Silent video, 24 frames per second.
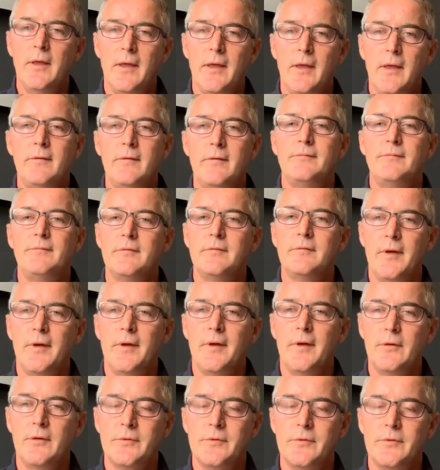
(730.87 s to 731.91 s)
if they
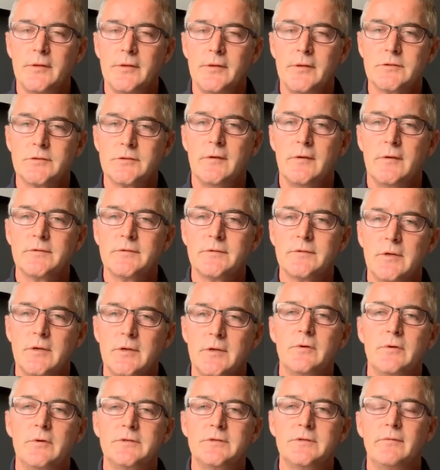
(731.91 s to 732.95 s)
felt that the service they were
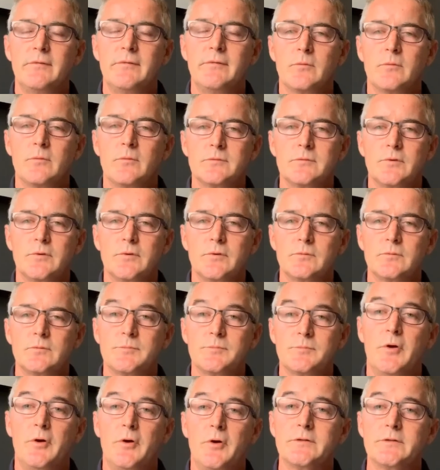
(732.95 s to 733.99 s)
receiving was
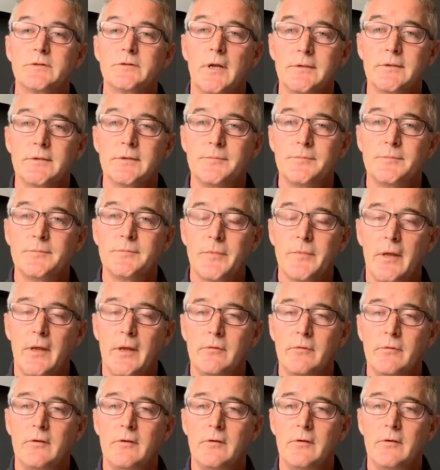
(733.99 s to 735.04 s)
personalised
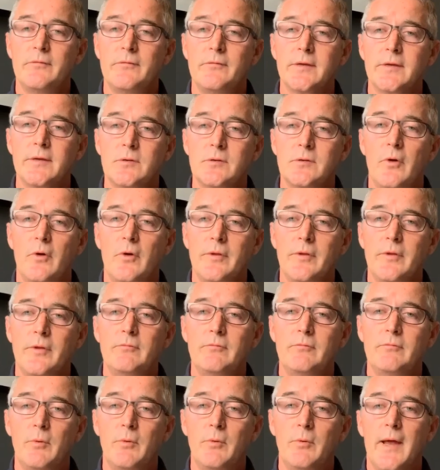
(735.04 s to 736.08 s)
and reflected what they
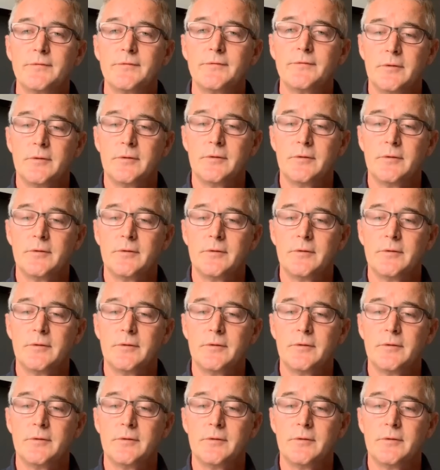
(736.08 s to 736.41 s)
really were after.